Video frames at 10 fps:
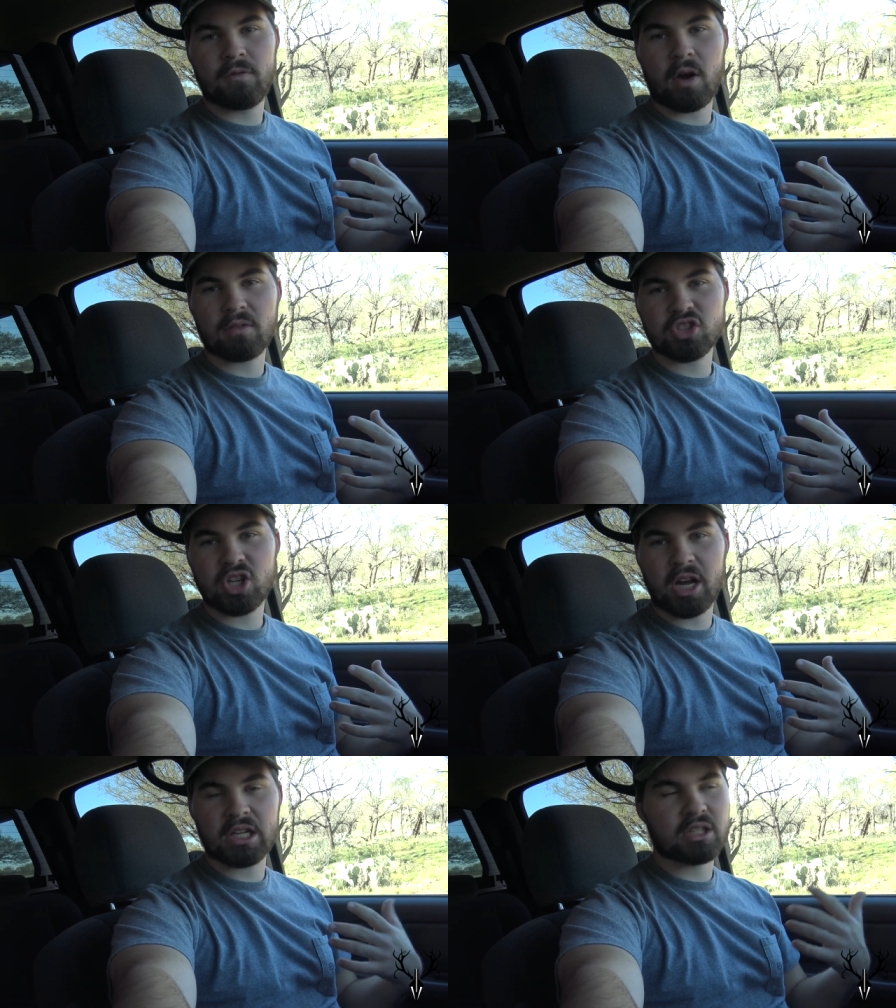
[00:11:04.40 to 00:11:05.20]
too far of a
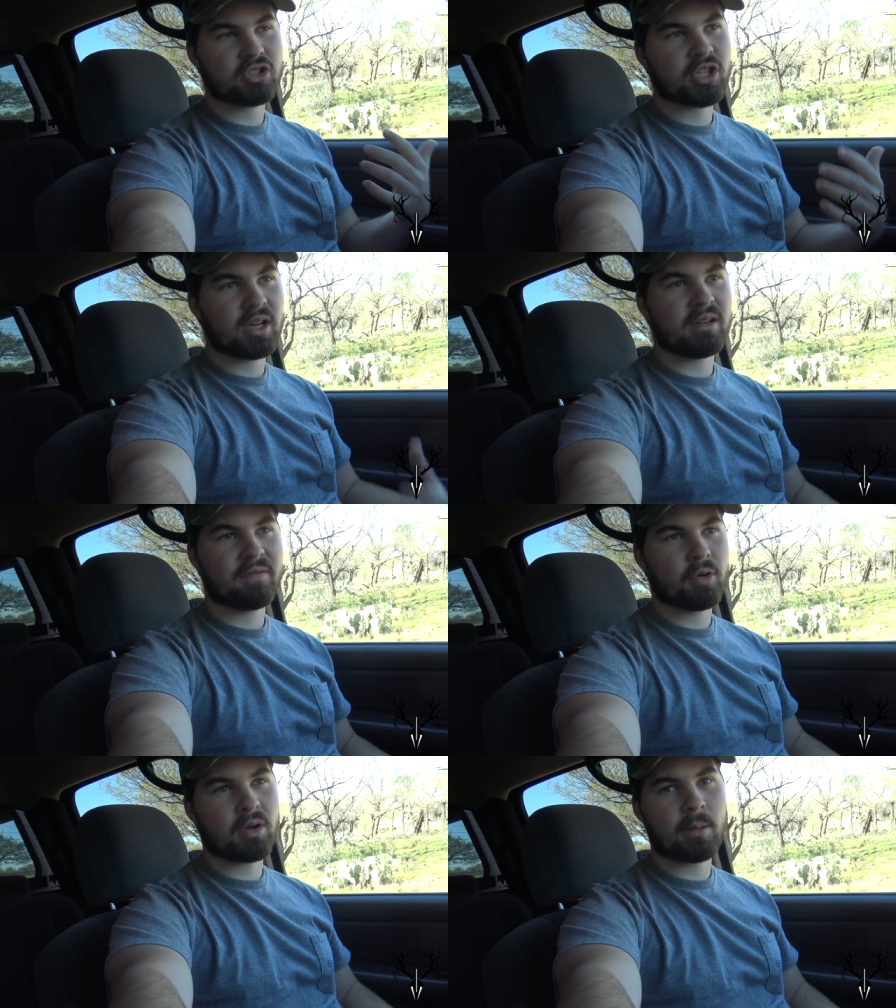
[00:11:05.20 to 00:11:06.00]
shot that Shay
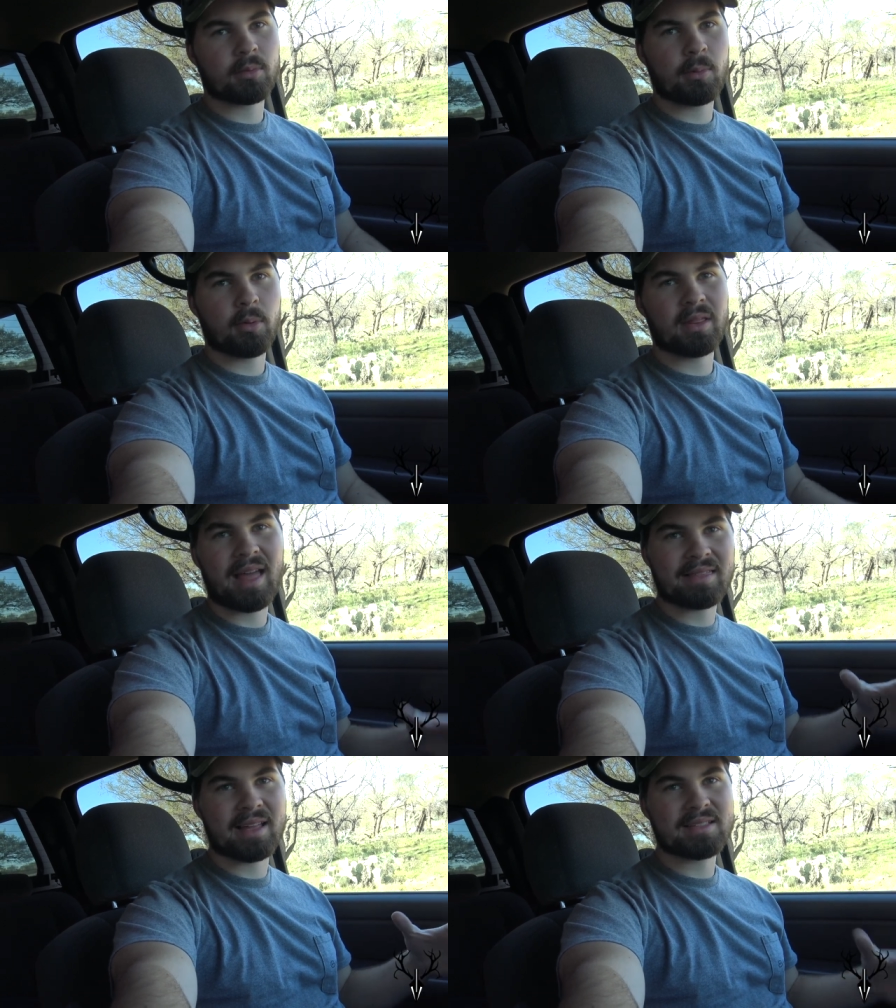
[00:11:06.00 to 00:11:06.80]
didn't feel comfortable with
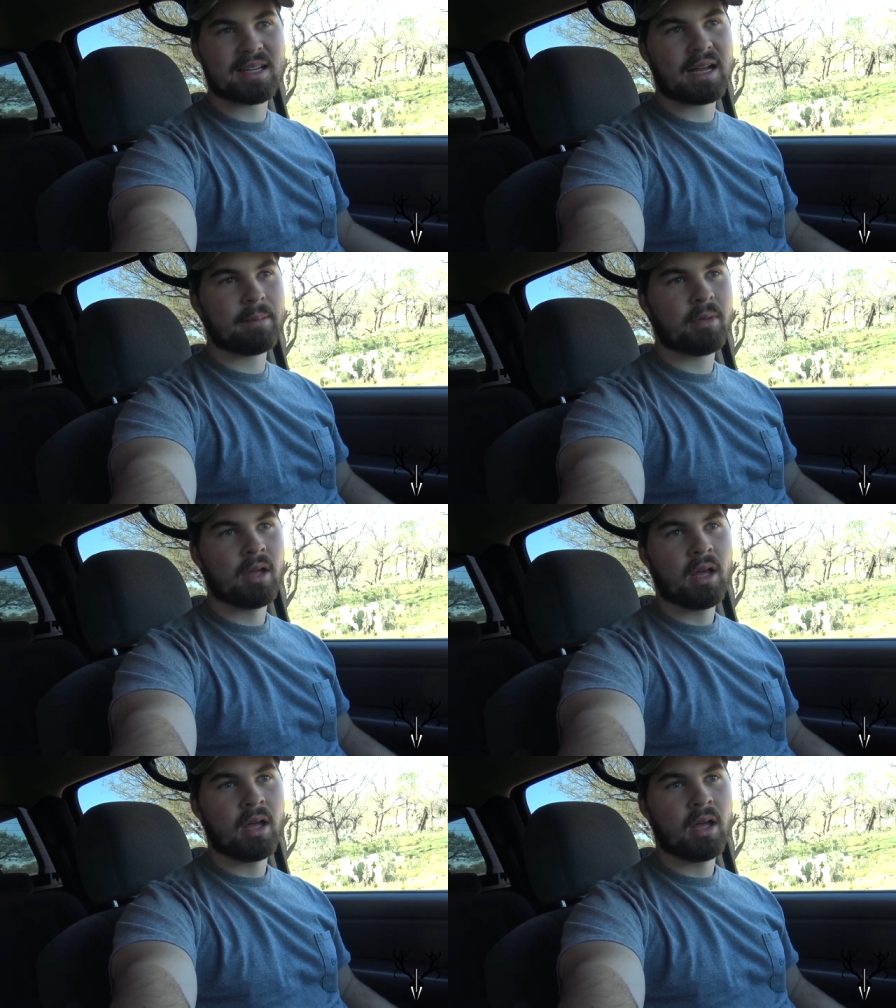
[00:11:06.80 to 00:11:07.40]
at that time.